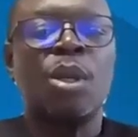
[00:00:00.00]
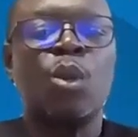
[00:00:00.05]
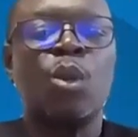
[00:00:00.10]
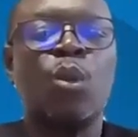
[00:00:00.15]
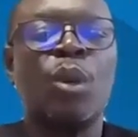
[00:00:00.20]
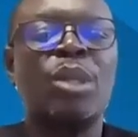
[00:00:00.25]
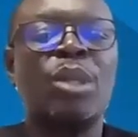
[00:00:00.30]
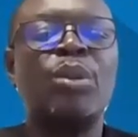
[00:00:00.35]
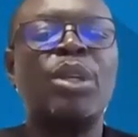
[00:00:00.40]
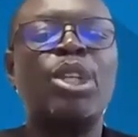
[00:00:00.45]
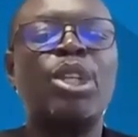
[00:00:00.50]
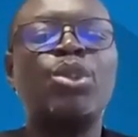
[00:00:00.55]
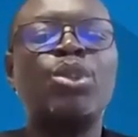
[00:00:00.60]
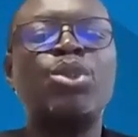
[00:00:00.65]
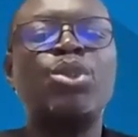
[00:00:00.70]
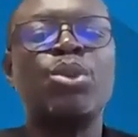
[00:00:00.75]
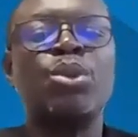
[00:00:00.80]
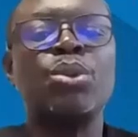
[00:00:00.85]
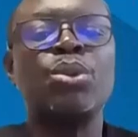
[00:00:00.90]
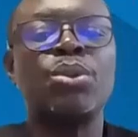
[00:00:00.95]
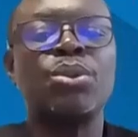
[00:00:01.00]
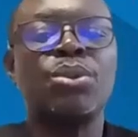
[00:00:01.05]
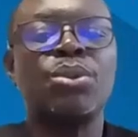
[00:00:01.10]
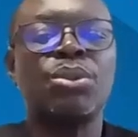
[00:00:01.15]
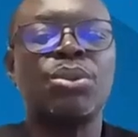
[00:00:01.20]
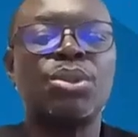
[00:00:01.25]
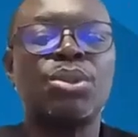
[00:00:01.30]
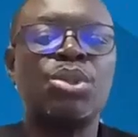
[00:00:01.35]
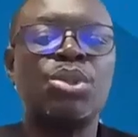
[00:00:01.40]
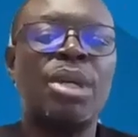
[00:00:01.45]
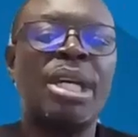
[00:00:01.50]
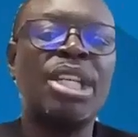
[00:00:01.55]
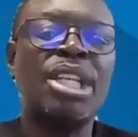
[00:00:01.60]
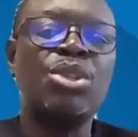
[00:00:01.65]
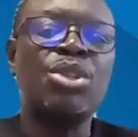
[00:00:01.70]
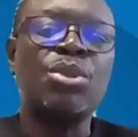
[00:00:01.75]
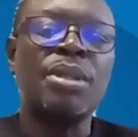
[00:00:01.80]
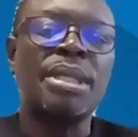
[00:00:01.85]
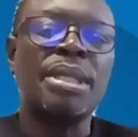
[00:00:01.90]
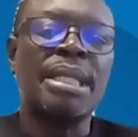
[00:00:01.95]
what will you do to
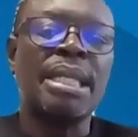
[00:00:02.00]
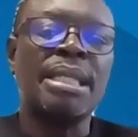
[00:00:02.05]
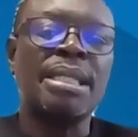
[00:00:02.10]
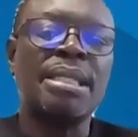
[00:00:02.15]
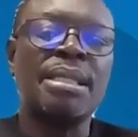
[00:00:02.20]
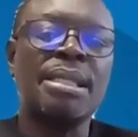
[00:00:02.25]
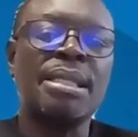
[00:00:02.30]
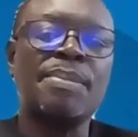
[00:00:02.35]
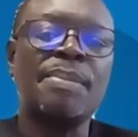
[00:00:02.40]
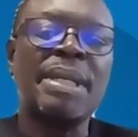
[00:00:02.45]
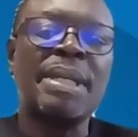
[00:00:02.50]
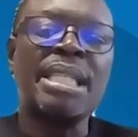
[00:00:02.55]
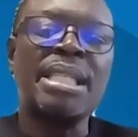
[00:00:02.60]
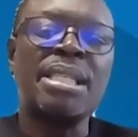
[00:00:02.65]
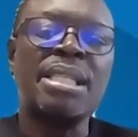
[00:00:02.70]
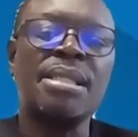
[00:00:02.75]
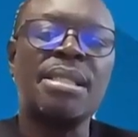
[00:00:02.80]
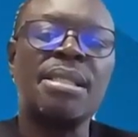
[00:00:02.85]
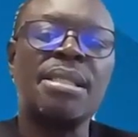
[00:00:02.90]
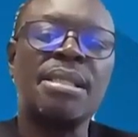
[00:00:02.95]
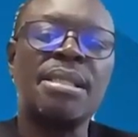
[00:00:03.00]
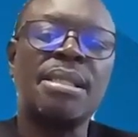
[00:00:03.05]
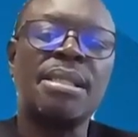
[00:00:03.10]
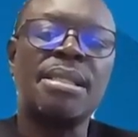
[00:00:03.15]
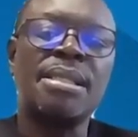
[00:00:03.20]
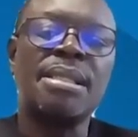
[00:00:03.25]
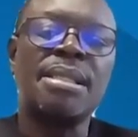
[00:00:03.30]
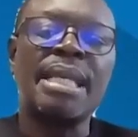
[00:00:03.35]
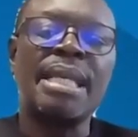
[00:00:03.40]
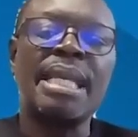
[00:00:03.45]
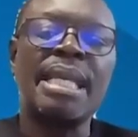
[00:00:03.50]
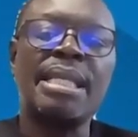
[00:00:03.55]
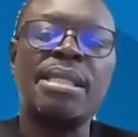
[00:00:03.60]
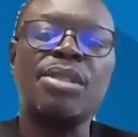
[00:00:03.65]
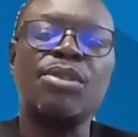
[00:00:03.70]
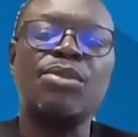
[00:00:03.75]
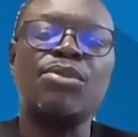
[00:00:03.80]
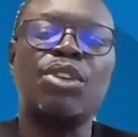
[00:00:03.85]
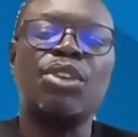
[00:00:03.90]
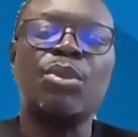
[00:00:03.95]
ensure that the Spanish
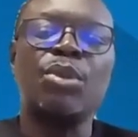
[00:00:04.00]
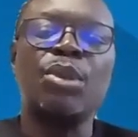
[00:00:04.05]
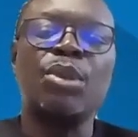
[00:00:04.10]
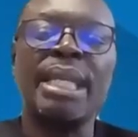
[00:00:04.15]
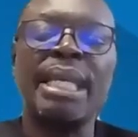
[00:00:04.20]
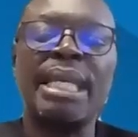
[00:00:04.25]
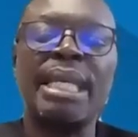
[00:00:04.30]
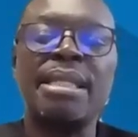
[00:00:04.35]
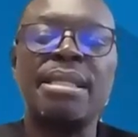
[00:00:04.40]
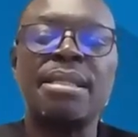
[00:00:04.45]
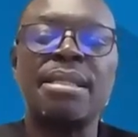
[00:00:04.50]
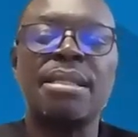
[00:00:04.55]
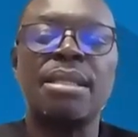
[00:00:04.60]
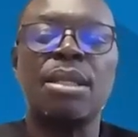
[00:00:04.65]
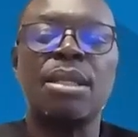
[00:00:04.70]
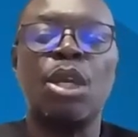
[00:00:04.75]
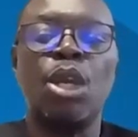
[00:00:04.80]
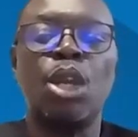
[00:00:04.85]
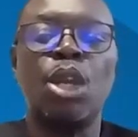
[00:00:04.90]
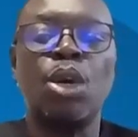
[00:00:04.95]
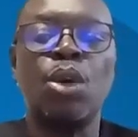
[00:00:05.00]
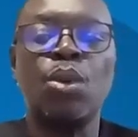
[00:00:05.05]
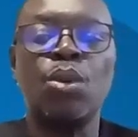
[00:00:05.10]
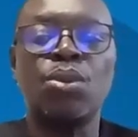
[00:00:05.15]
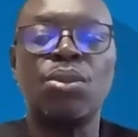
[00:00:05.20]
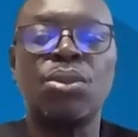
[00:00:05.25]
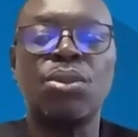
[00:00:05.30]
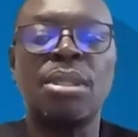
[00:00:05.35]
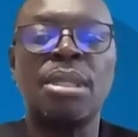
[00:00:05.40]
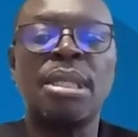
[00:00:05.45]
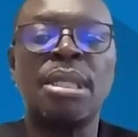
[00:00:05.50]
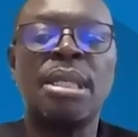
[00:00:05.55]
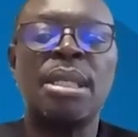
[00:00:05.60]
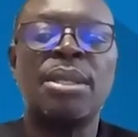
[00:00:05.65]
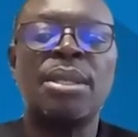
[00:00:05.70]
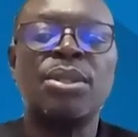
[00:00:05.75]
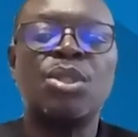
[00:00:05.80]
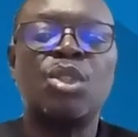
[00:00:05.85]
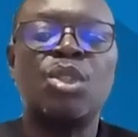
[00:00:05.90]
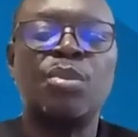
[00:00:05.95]
states formulate laws
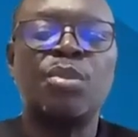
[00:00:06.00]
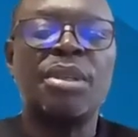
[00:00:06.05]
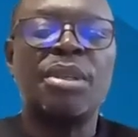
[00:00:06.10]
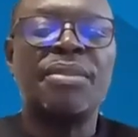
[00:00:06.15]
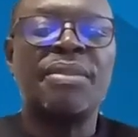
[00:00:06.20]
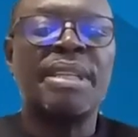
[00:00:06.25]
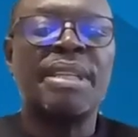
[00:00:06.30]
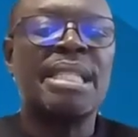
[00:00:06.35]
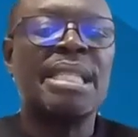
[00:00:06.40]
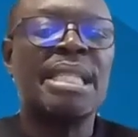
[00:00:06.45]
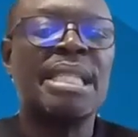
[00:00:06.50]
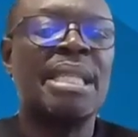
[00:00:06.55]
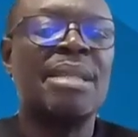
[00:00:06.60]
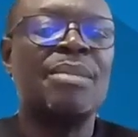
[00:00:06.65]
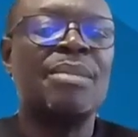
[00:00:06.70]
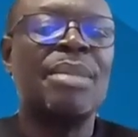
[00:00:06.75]
to prevent and